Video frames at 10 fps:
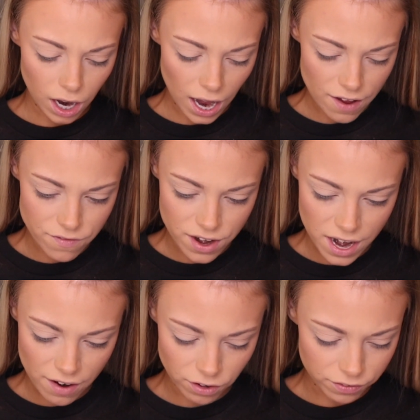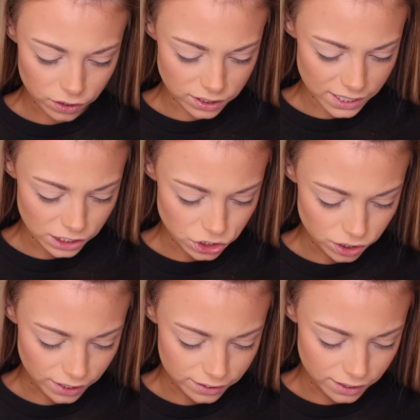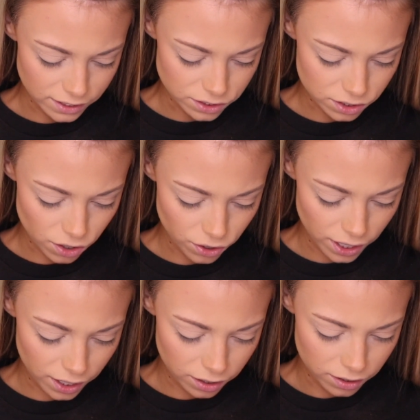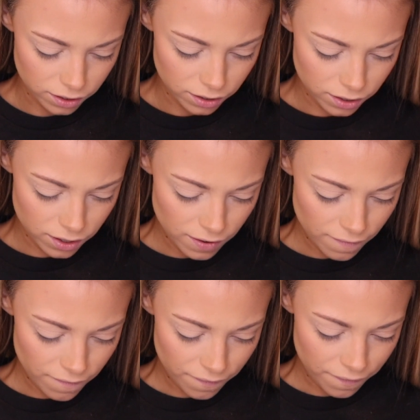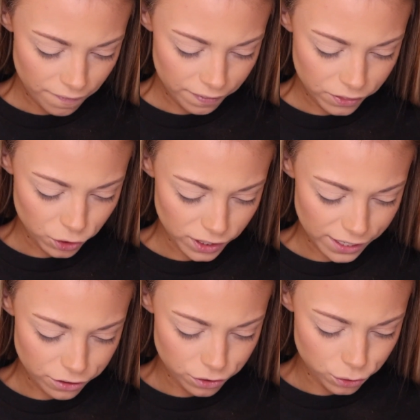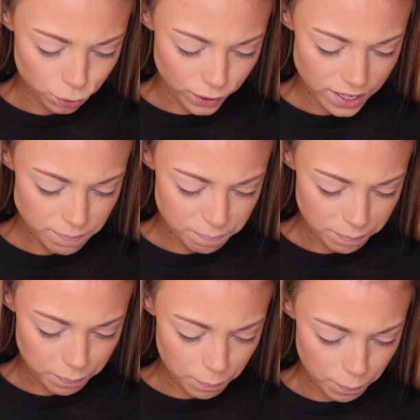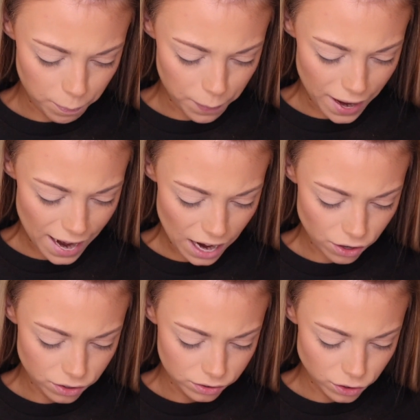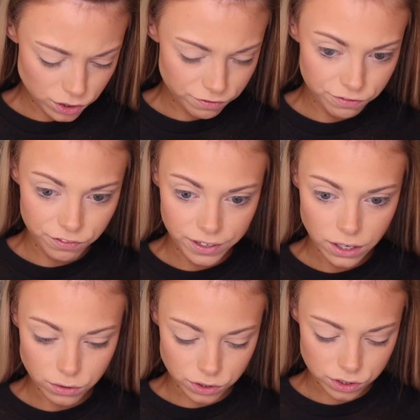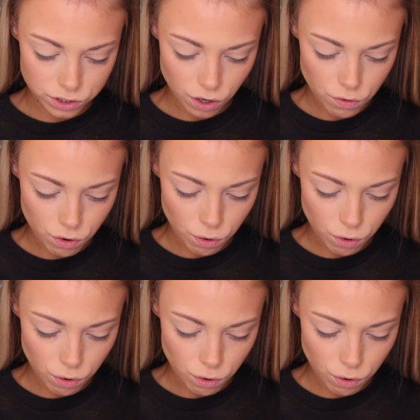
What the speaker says: I've never felt a texture like this. Okay. They're like cream powder. Those feel so